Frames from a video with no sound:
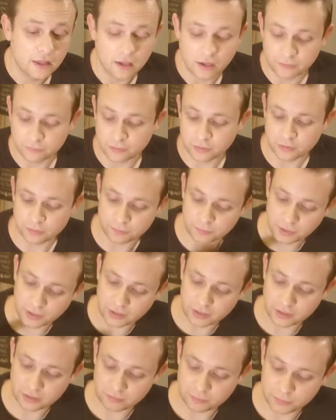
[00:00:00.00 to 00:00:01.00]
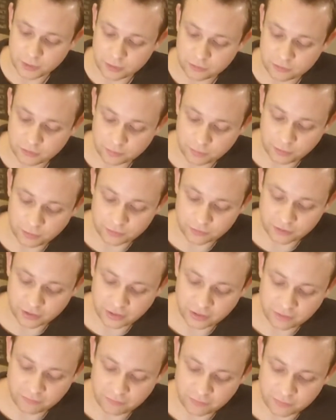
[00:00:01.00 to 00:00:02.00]
I've got my little music box
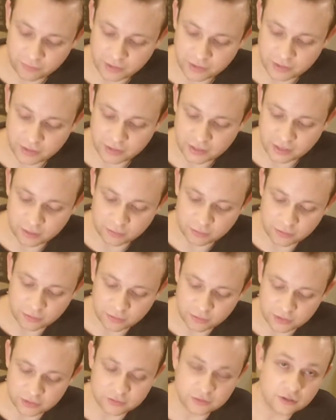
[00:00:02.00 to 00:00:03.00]
here from the Ni No Kuni